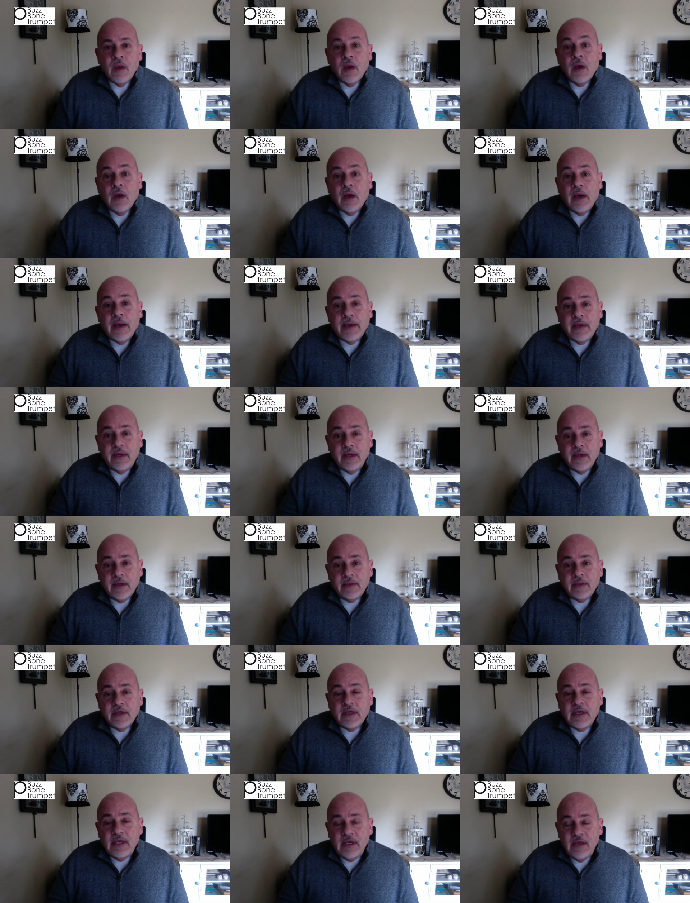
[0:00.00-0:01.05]
Again, the
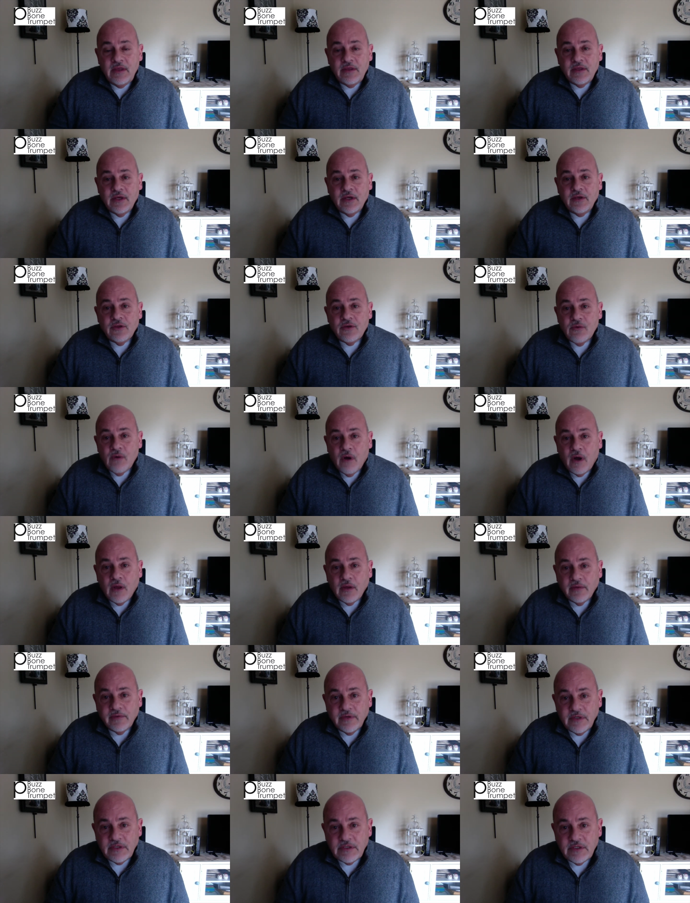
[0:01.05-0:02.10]
key thing through all of
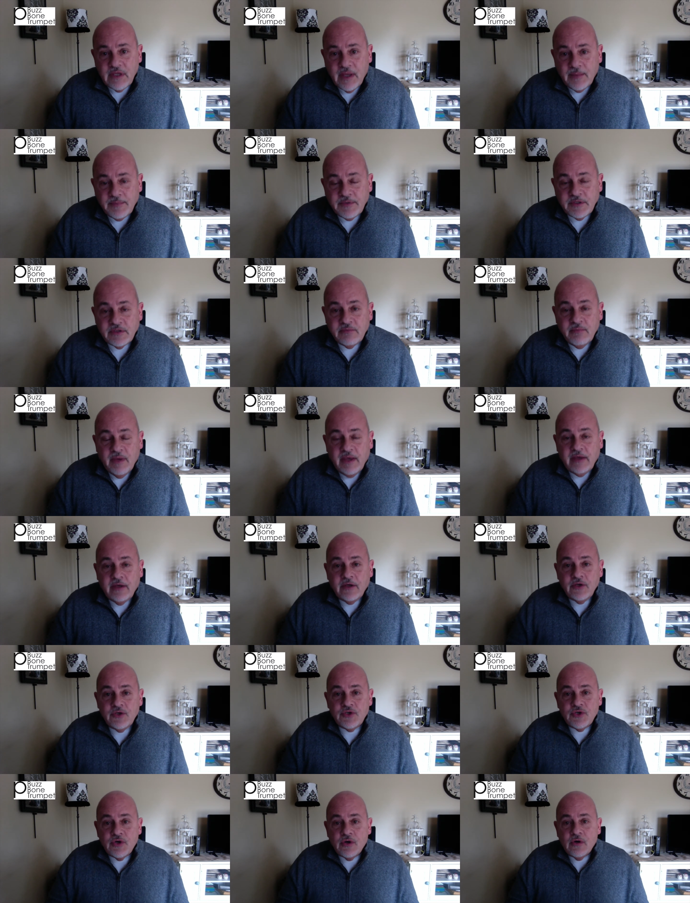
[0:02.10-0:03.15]
these steps is making
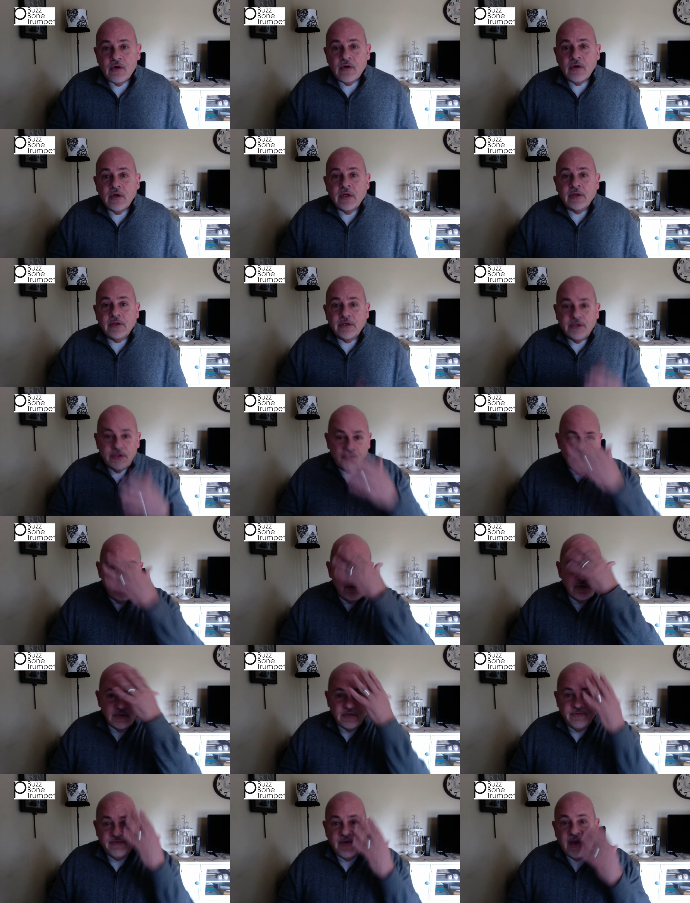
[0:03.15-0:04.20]
sure the
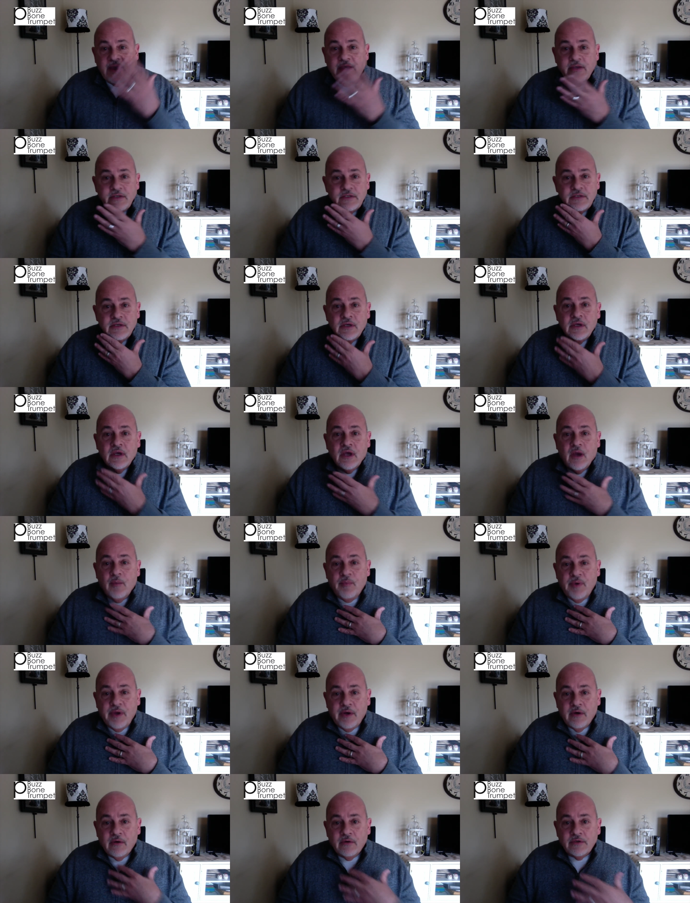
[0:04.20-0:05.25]
student's face
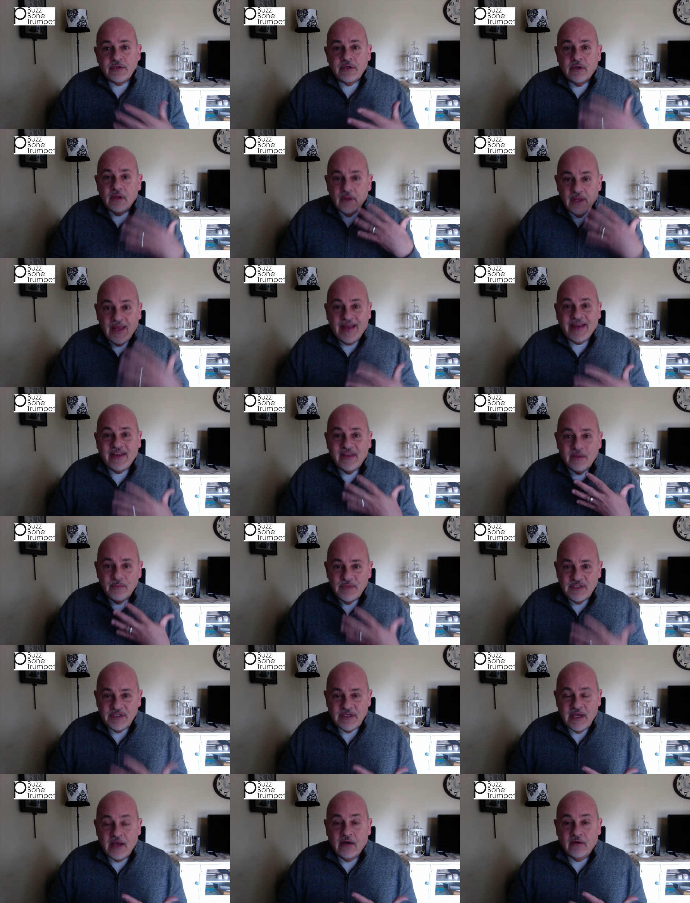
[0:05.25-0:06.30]
appears like
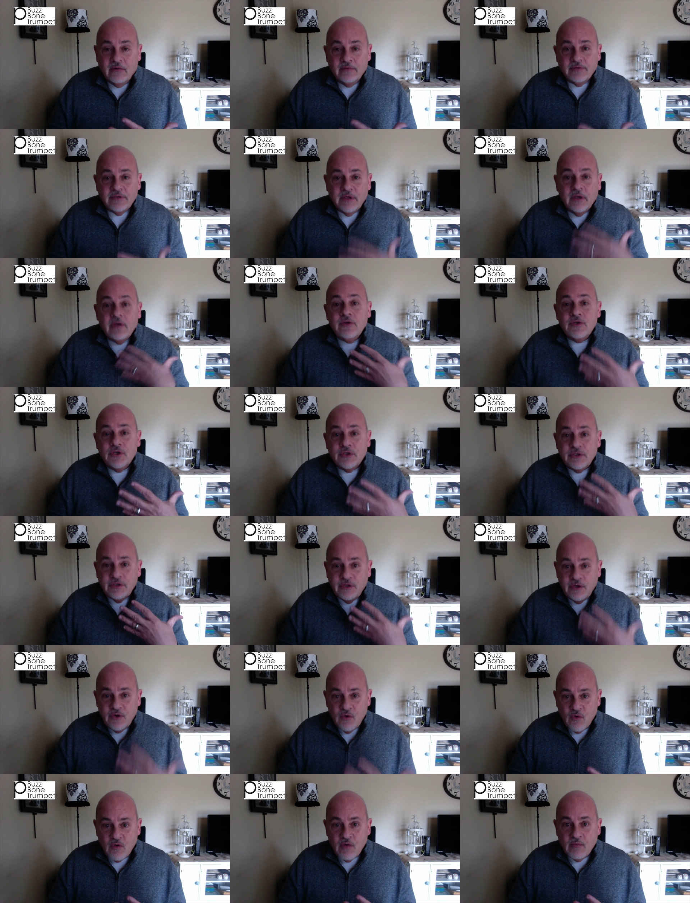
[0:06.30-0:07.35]
themselves, just
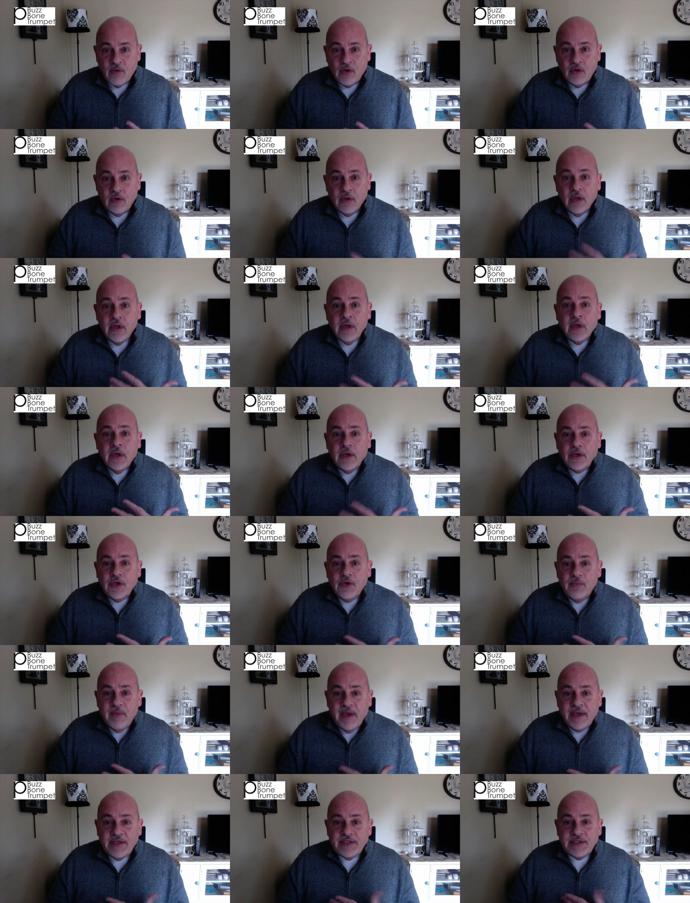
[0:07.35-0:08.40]
normal. You
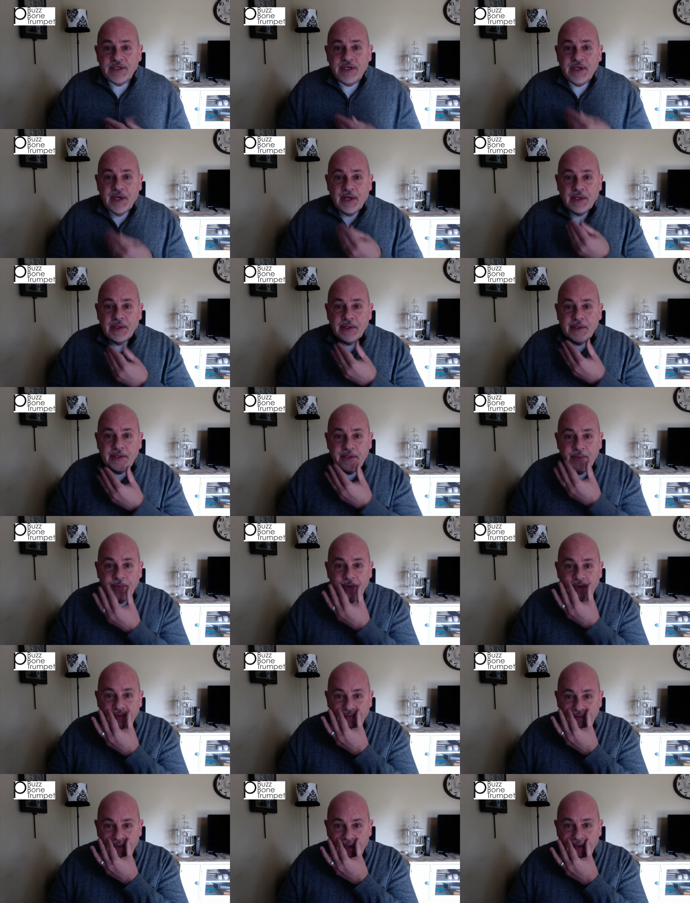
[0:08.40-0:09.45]
may see a little bit
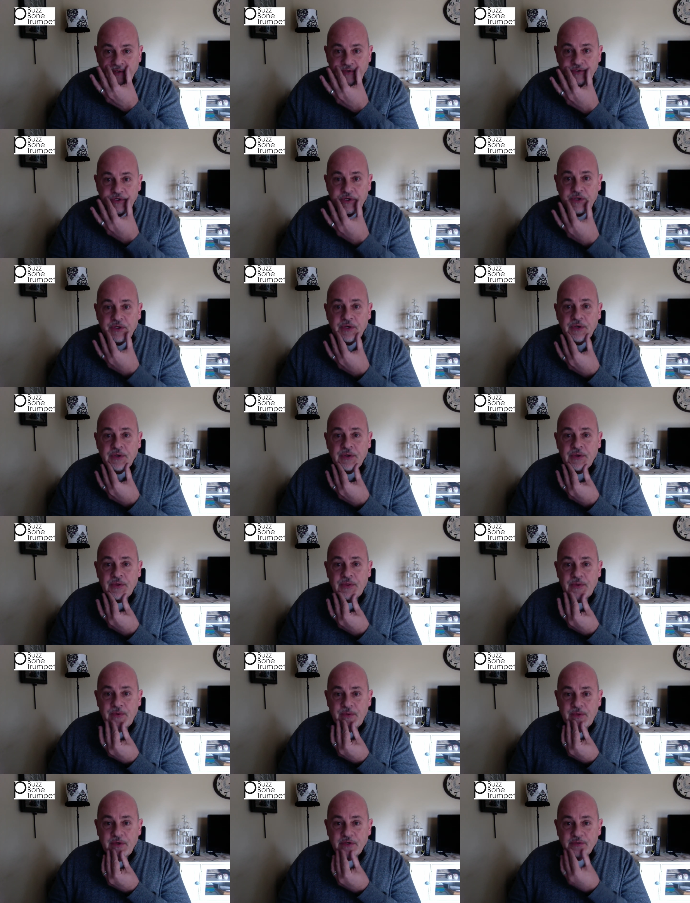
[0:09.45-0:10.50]
of tension
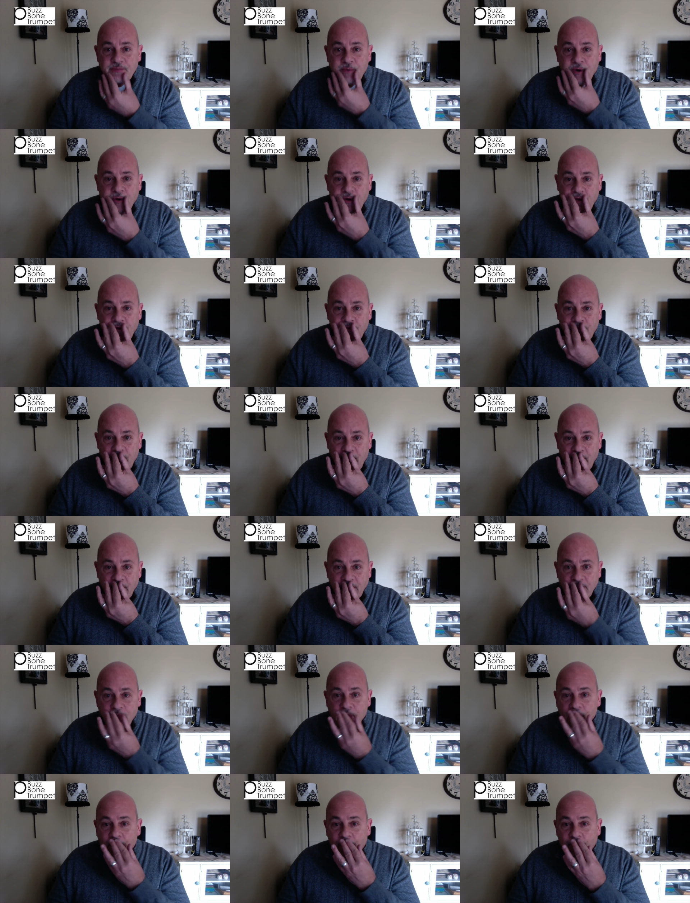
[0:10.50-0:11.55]
through this part of the face,
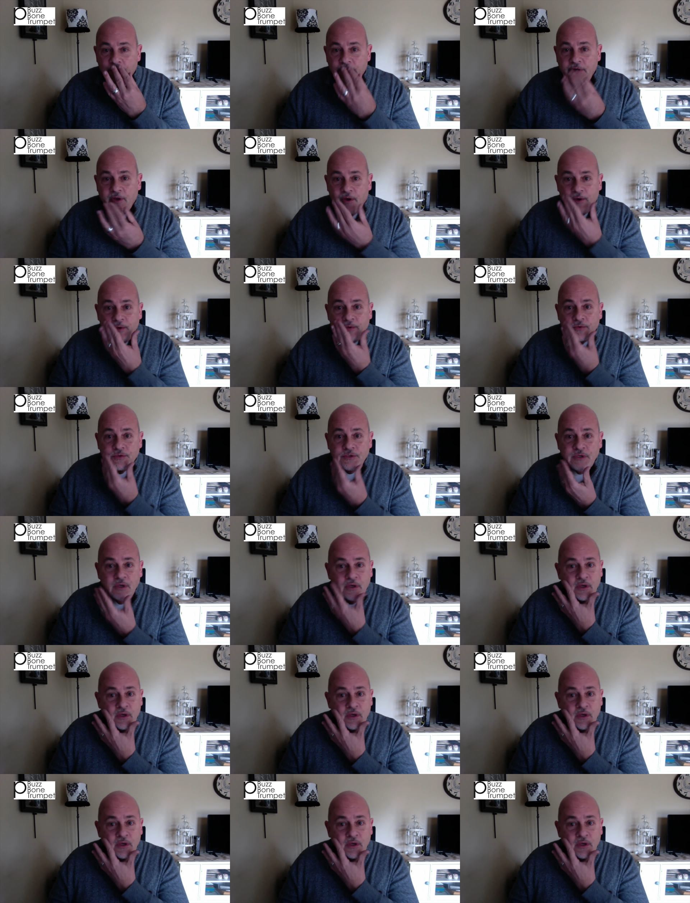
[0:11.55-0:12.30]
below the nose,